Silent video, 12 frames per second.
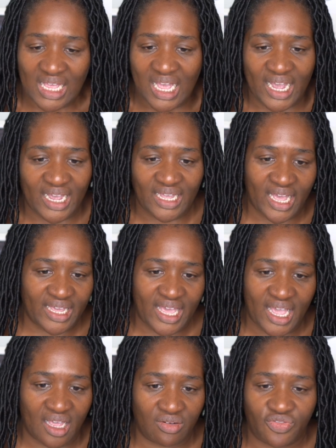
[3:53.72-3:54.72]
I
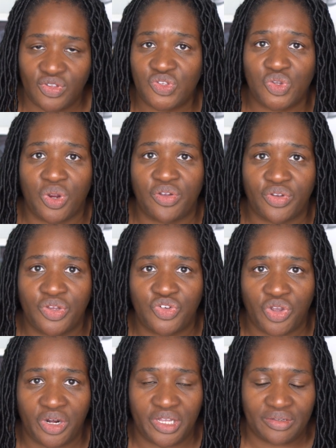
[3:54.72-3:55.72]
can't feel sorry for you,
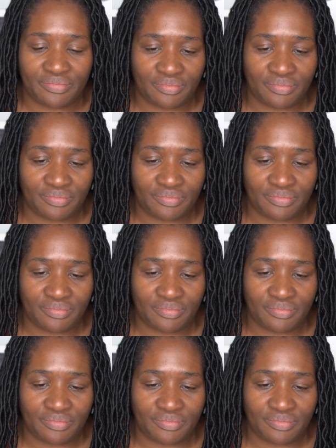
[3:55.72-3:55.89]
Johnny.